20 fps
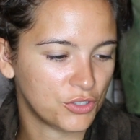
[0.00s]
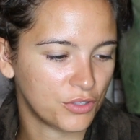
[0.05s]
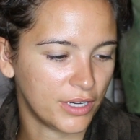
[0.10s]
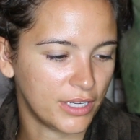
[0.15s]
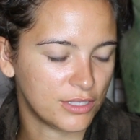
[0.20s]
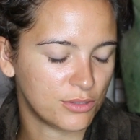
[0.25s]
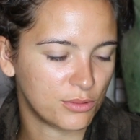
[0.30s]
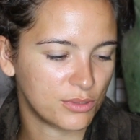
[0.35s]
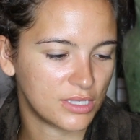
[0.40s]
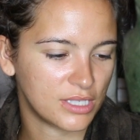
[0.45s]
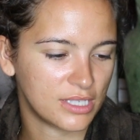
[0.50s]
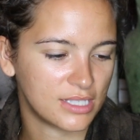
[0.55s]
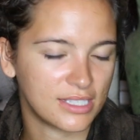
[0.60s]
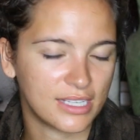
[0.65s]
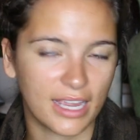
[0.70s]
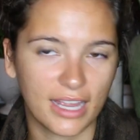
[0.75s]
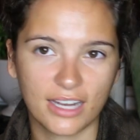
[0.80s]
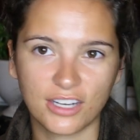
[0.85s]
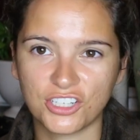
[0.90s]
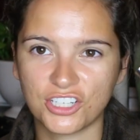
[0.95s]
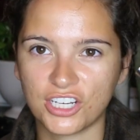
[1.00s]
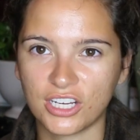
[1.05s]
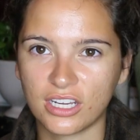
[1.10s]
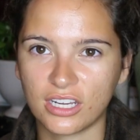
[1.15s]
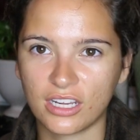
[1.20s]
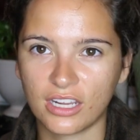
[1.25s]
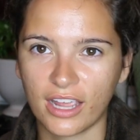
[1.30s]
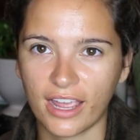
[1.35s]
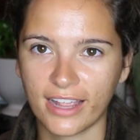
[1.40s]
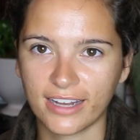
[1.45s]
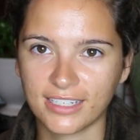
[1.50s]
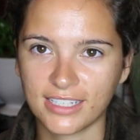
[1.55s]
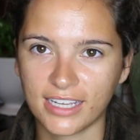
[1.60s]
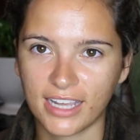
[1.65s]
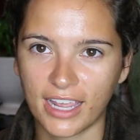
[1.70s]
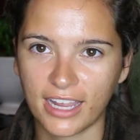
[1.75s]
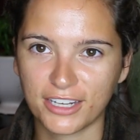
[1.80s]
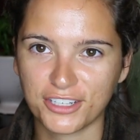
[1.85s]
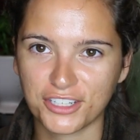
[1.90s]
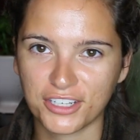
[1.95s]
Choice Resist
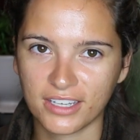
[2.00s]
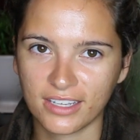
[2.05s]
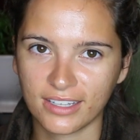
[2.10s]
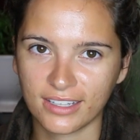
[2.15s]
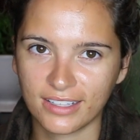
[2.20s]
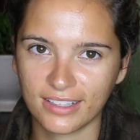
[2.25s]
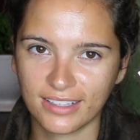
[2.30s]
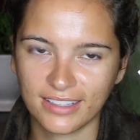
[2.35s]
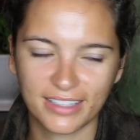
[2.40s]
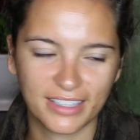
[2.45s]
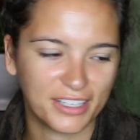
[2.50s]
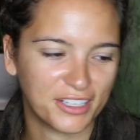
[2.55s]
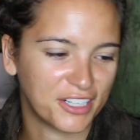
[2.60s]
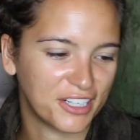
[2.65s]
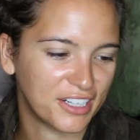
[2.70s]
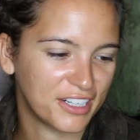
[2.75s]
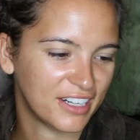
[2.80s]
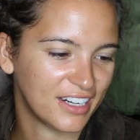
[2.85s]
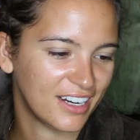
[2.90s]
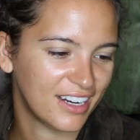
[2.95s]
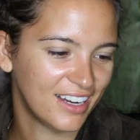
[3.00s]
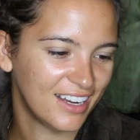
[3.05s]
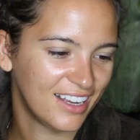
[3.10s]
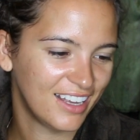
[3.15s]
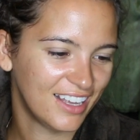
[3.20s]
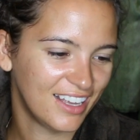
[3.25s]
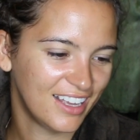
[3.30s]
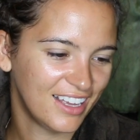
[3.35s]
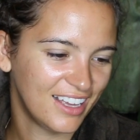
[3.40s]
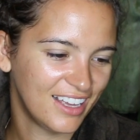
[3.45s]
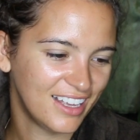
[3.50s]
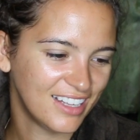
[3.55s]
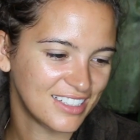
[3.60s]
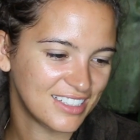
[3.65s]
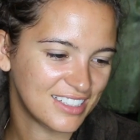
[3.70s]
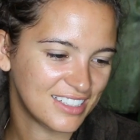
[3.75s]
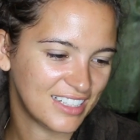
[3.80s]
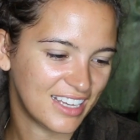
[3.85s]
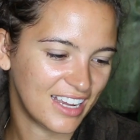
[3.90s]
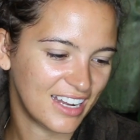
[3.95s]
Anti-Aging Clear
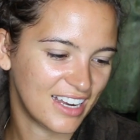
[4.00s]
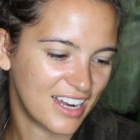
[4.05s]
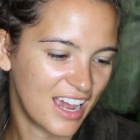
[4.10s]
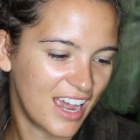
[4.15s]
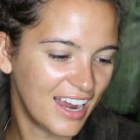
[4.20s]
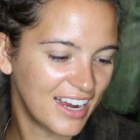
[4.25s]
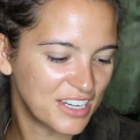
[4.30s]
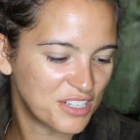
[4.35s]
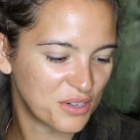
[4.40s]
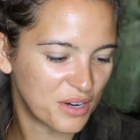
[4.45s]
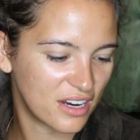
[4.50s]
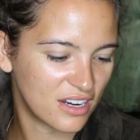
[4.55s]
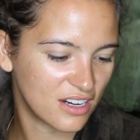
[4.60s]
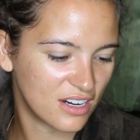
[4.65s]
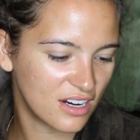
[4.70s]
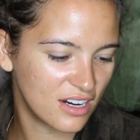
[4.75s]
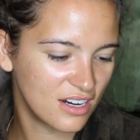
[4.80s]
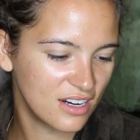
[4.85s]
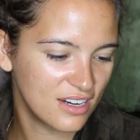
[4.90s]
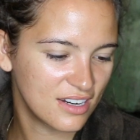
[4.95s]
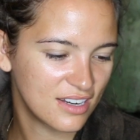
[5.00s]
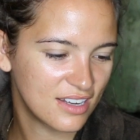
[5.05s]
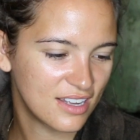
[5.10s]
Skin Hydrator,